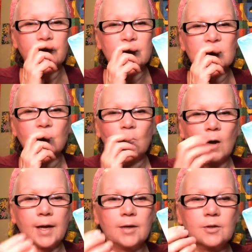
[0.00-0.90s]
That's
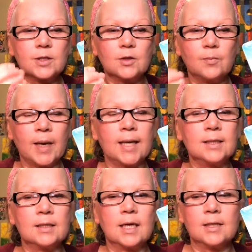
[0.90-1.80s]
why you're still
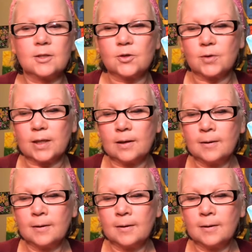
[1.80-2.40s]
magnetized to it.